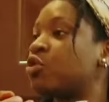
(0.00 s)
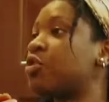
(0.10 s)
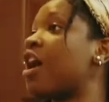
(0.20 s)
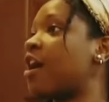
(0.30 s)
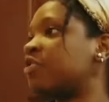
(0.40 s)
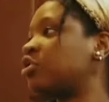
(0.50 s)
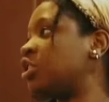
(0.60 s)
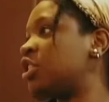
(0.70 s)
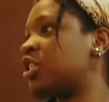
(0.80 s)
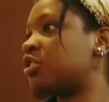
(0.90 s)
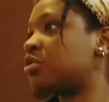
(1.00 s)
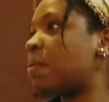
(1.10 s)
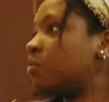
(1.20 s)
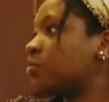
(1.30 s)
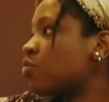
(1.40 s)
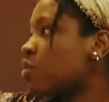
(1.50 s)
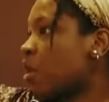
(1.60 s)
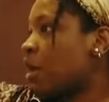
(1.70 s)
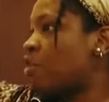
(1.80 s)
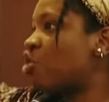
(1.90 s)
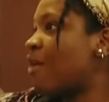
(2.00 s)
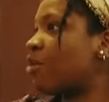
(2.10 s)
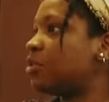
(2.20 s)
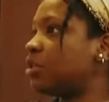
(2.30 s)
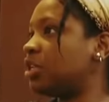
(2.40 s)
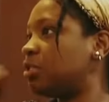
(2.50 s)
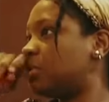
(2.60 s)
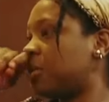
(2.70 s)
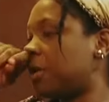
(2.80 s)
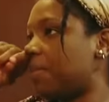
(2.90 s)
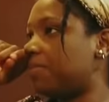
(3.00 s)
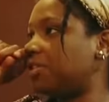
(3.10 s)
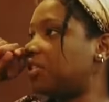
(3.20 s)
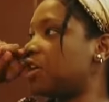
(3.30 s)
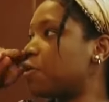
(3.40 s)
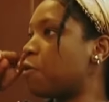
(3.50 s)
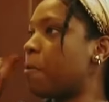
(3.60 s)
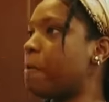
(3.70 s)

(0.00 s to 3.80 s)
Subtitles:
Yeah, actually, it is. I will have another to the other place. Thank you.